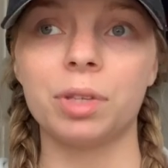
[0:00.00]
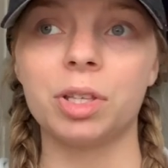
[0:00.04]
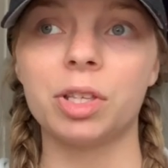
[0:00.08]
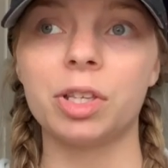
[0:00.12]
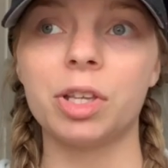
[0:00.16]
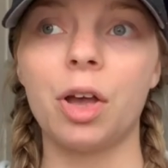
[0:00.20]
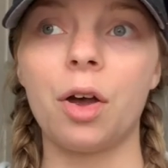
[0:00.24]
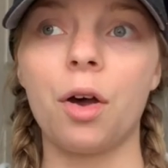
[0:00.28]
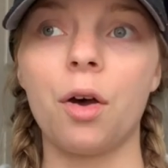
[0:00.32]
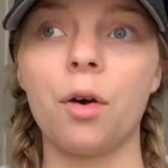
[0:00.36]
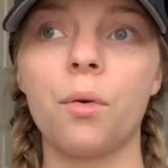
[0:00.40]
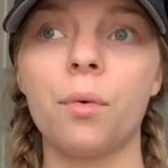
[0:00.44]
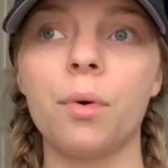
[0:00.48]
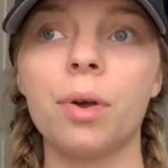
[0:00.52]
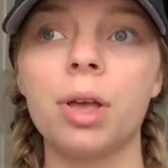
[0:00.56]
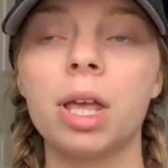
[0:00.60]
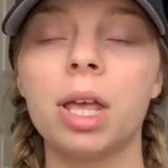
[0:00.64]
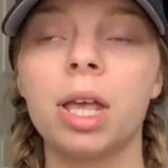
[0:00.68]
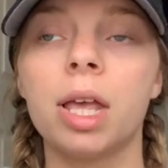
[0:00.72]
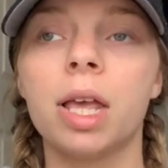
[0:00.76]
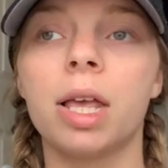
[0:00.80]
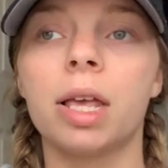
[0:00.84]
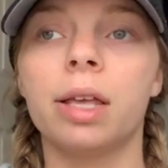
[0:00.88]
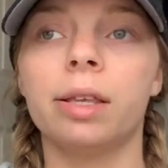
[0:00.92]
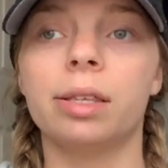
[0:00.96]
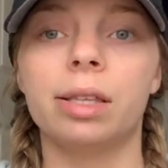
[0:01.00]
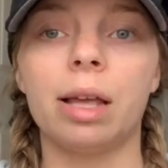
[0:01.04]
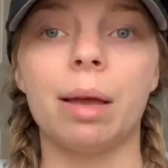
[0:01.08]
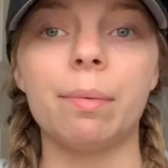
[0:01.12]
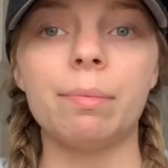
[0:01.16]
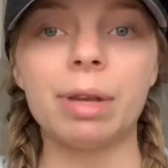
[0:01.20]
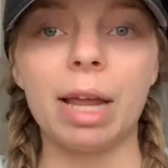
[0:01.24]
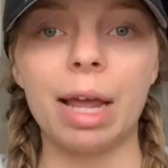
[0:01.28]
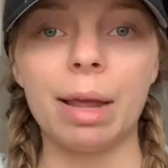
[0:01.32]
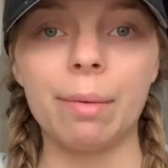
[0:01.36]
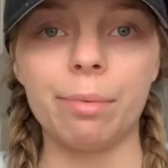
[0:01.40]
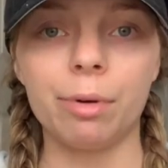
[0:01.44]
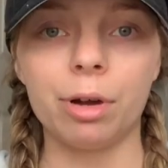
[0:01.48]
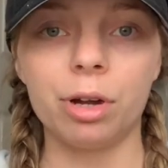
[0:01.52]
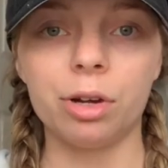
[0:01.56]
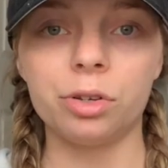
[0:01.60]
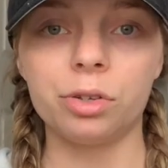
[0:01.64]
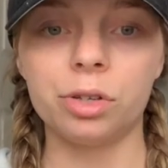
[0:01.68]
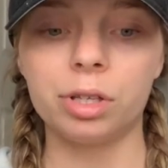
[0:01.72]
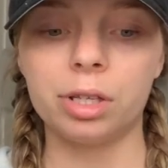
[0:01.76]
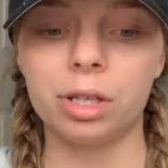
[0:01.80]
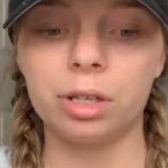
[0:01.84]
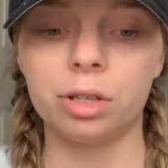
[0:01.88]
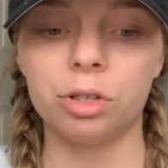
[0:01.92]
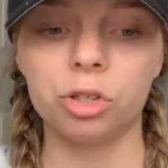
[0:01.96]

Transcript: So some diapers